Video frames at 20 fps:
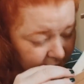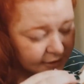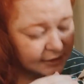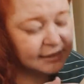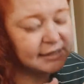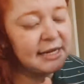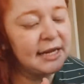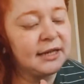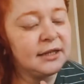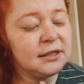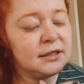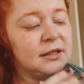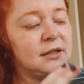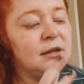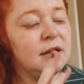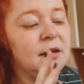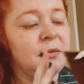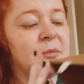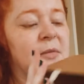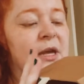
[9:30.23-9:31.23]
scent
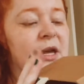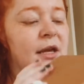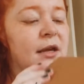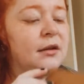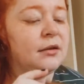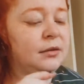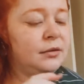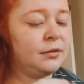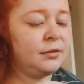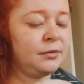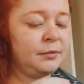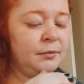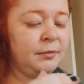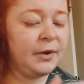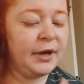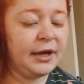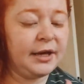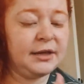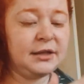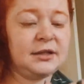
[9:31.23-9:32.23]
than me,
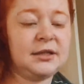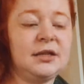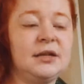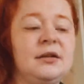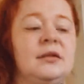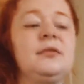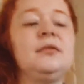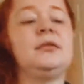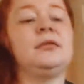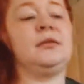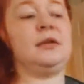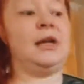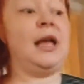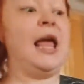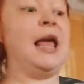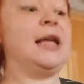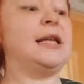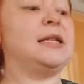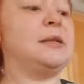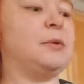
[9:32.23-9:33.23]
but
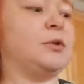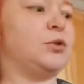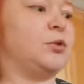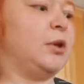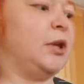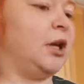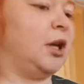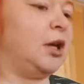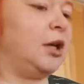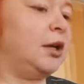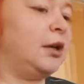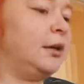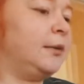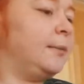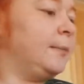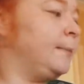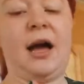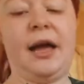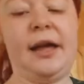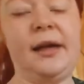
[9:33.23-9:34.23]
it smells really good. Got